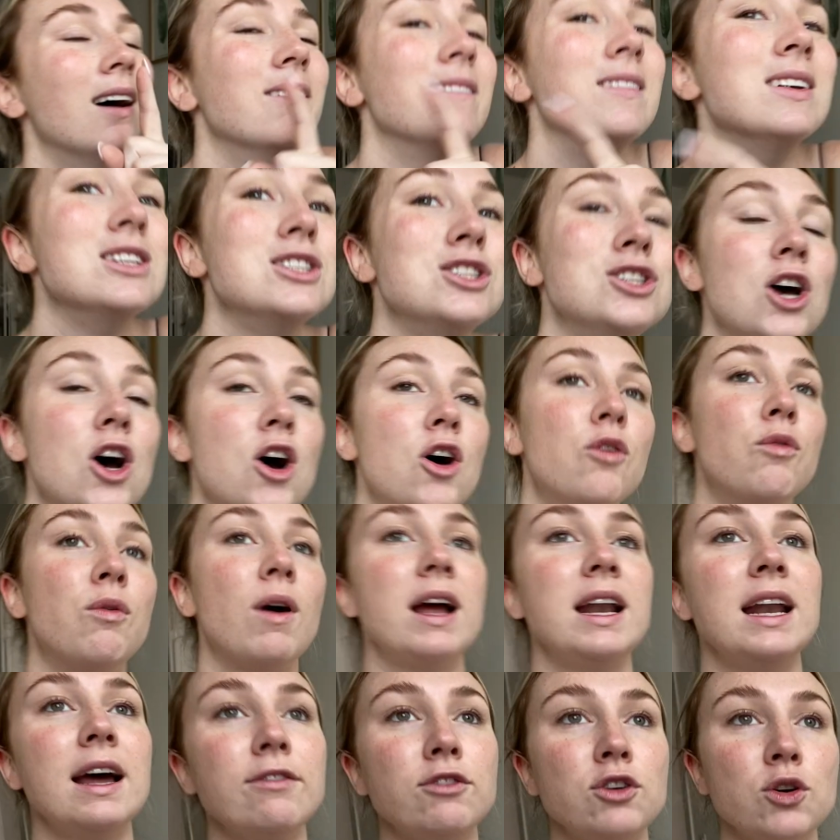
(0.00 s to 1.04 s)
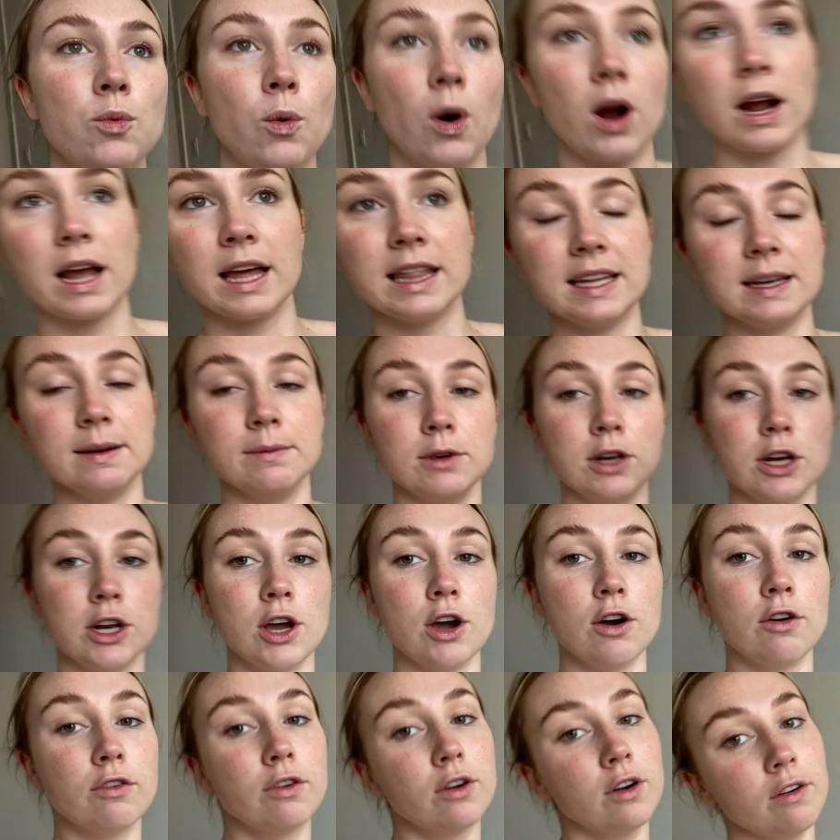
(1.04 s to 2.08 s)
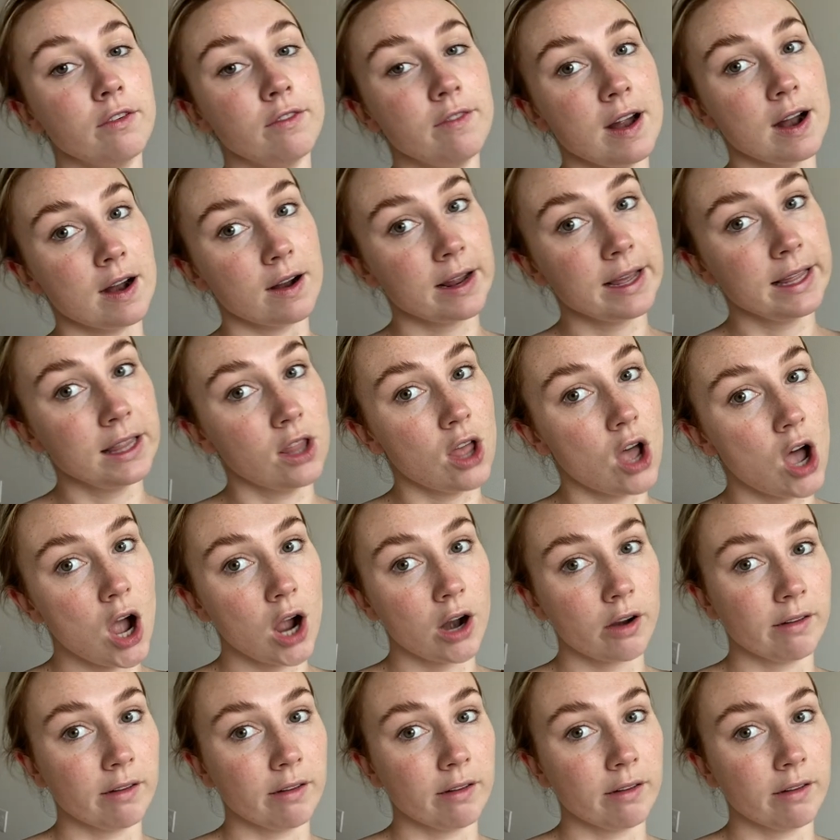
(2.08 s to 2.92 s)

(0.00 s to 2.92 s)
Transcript: So right after work, I think I'm gonna go for a very long,